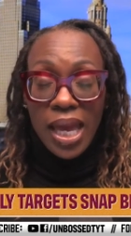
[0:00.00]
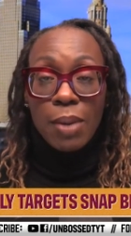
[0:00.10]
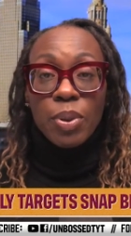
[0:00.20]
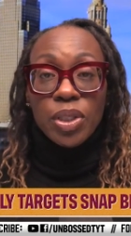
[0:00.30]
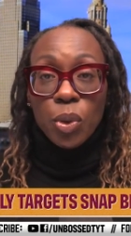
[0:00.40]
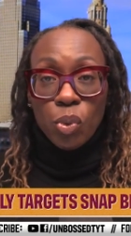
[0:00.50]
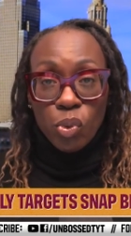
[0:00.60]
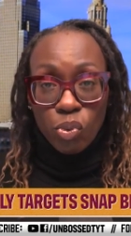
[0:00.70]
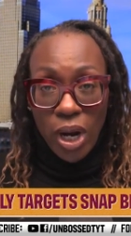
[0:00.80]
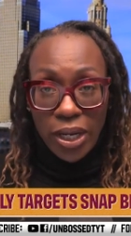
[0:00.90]
and put the
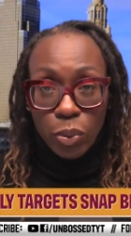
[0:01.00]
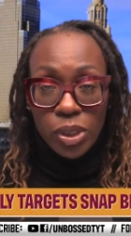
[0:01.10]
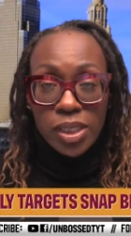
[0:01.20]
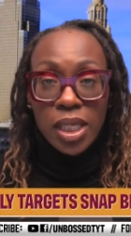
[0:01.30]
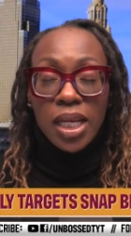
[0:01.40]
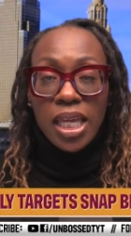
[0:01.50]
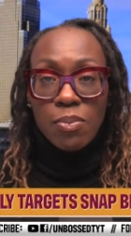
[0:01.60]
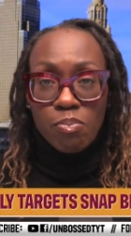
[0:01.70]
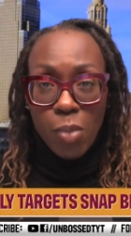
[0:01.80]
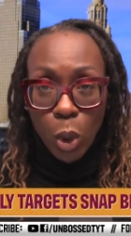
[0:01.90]
requisite
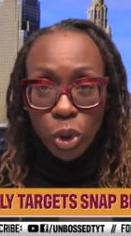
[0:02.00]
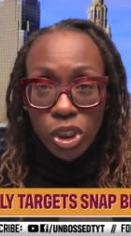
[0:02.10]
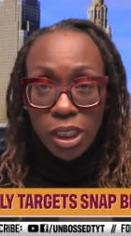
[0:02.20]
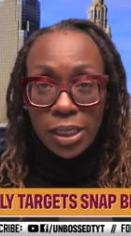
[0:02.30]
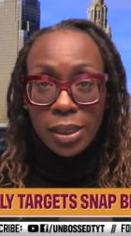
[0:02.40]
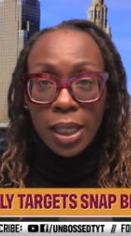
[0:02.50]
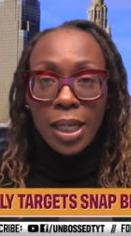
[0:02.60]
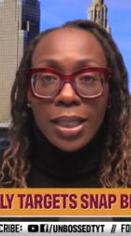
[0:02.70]
emotion